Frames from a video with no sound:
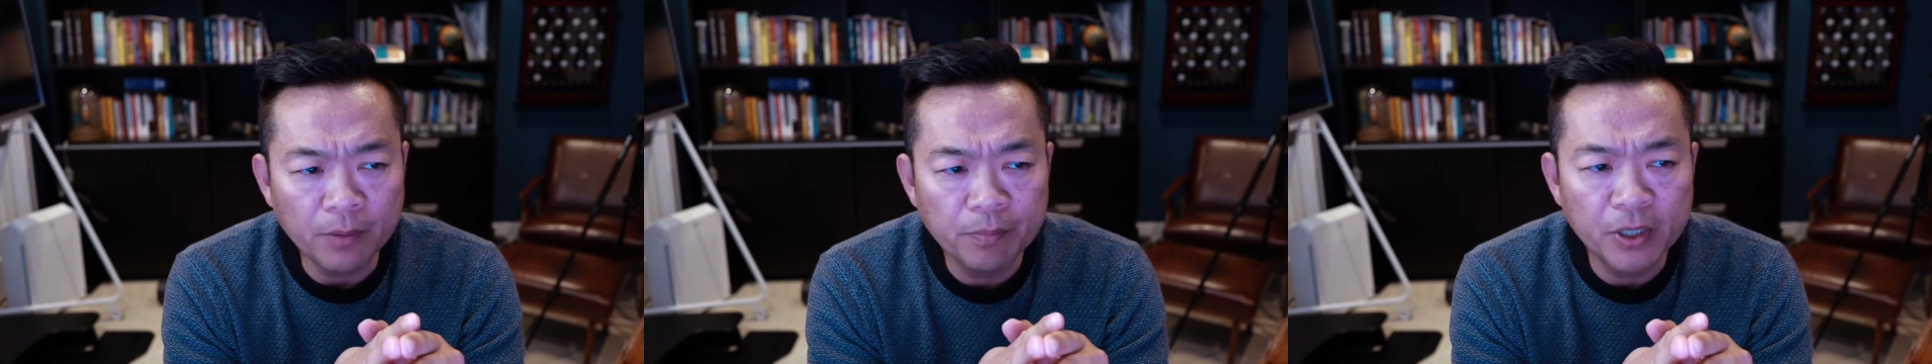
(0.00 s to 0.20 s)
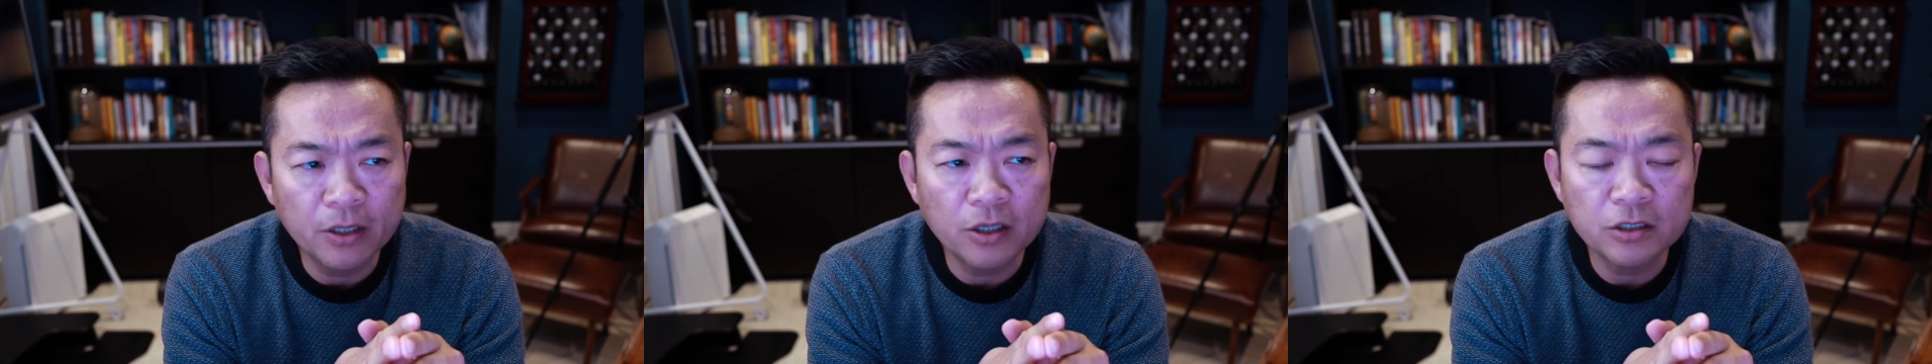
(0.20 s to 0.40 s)

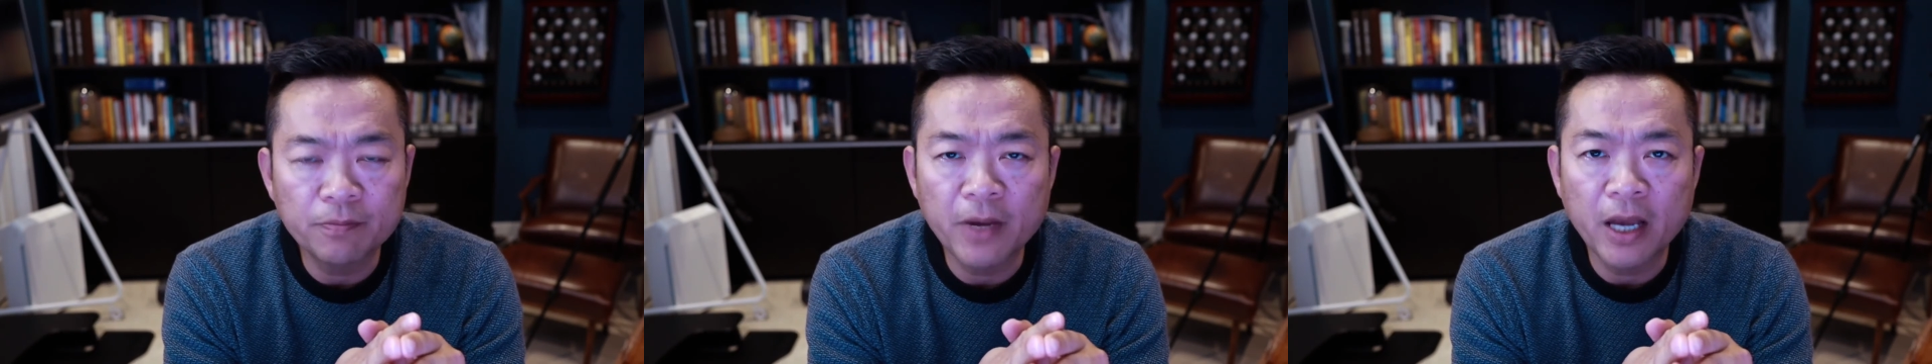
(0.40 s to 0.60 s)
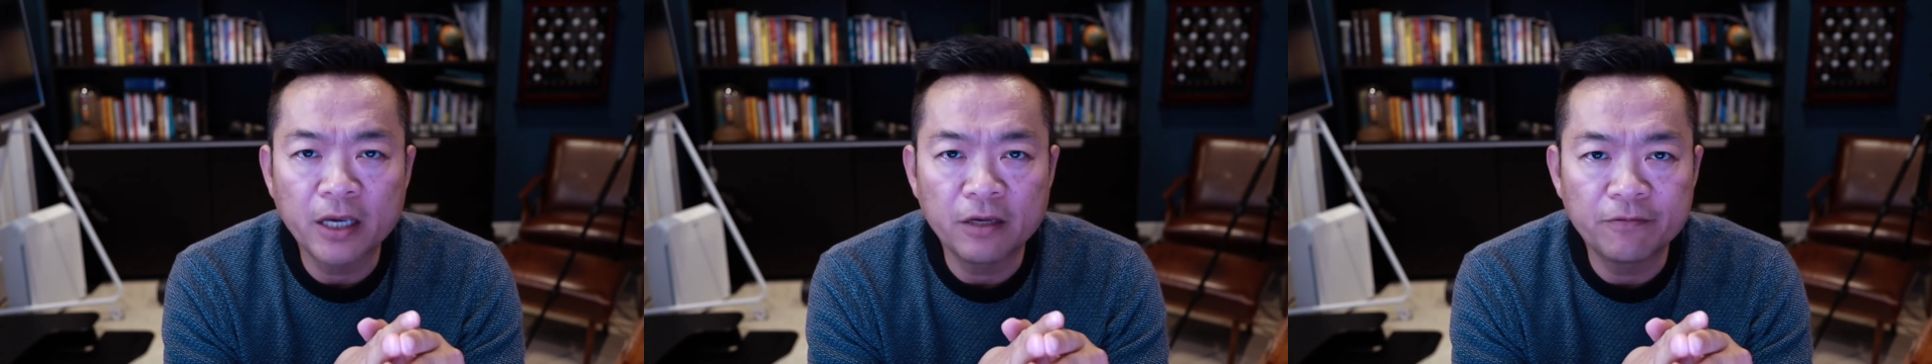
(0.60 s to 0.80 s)
Because
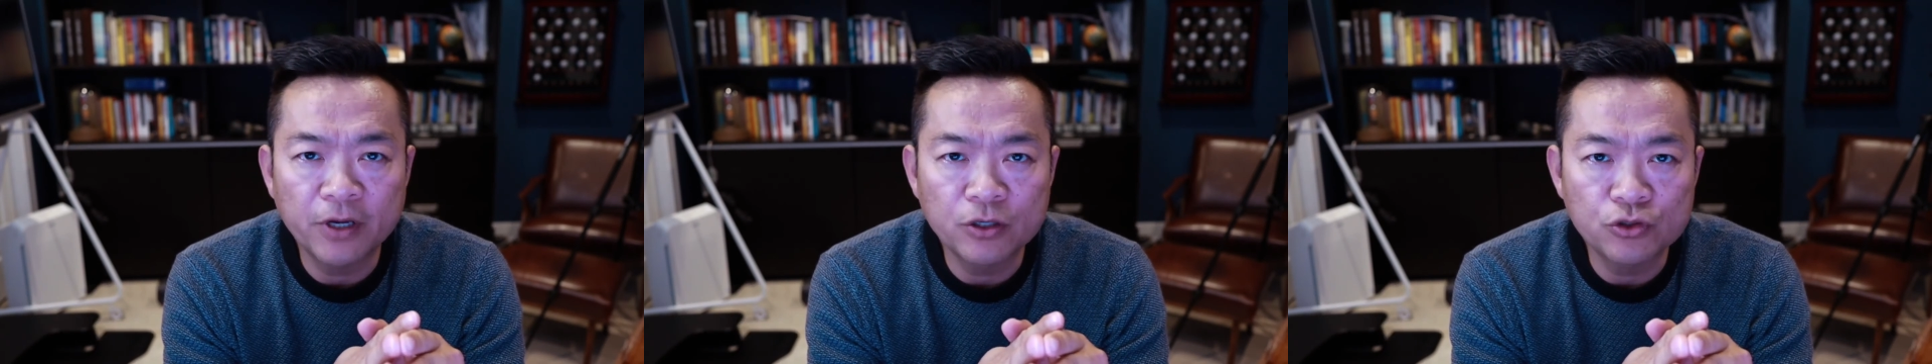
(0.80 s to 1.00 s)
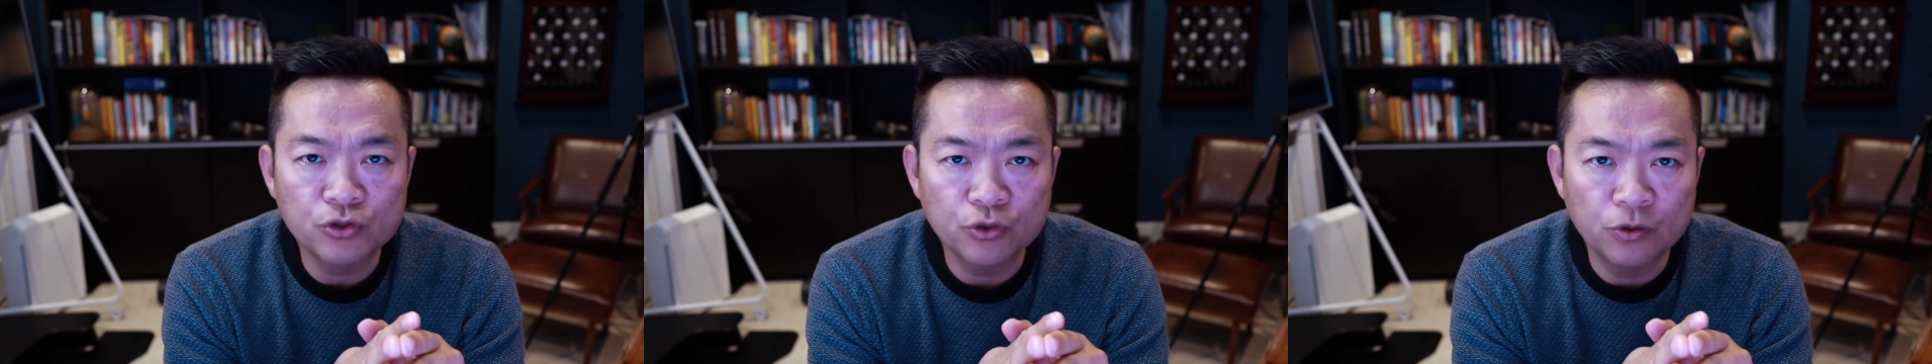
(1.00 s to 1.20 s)
my
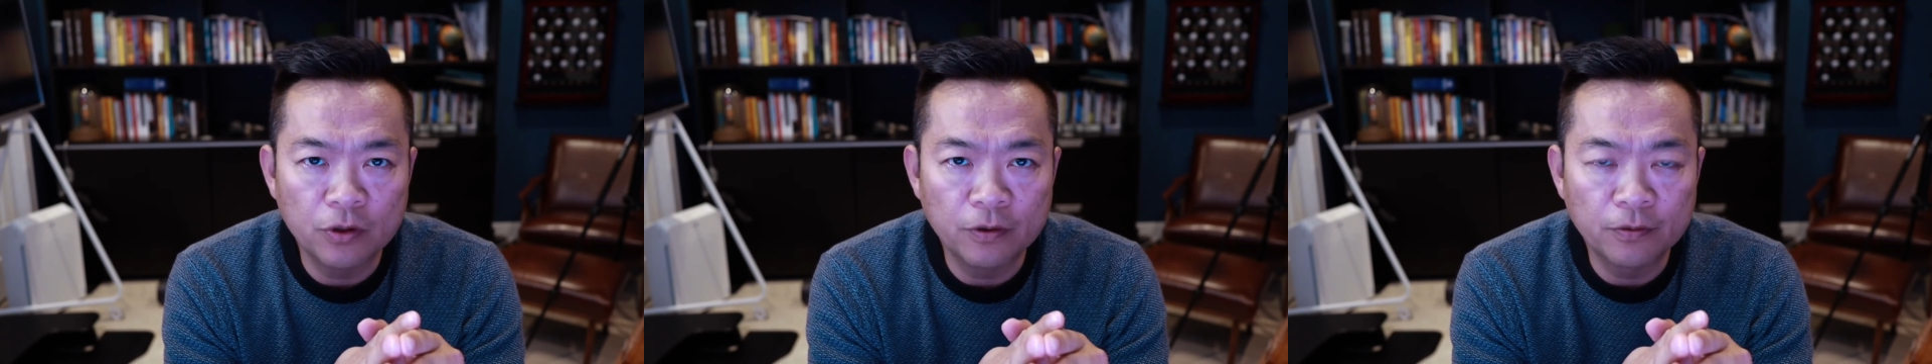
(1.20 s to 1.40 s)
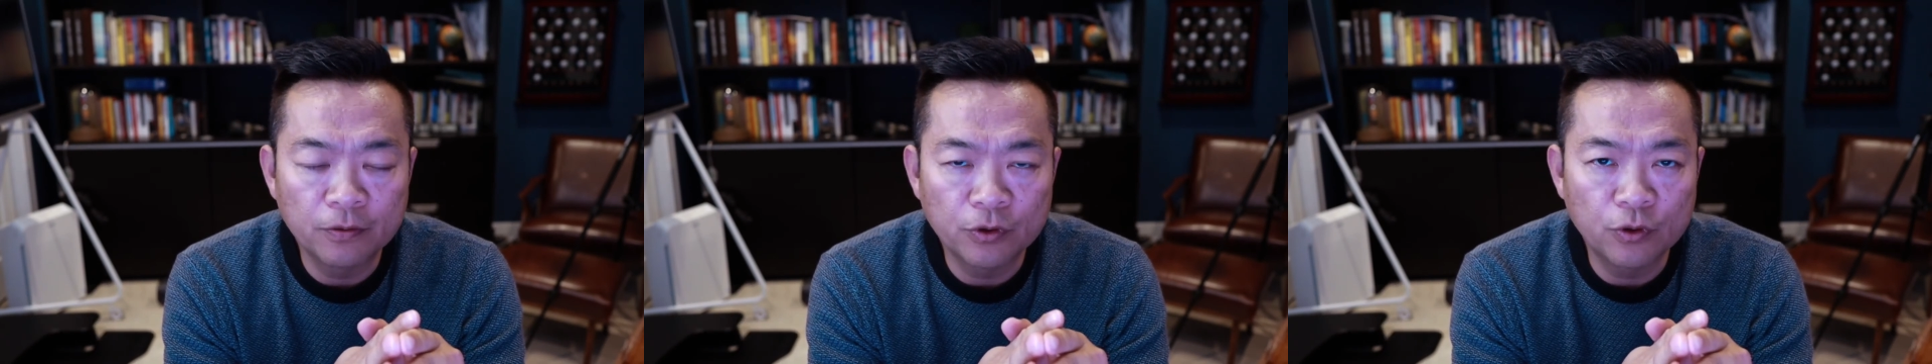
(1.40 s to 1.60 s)
eventual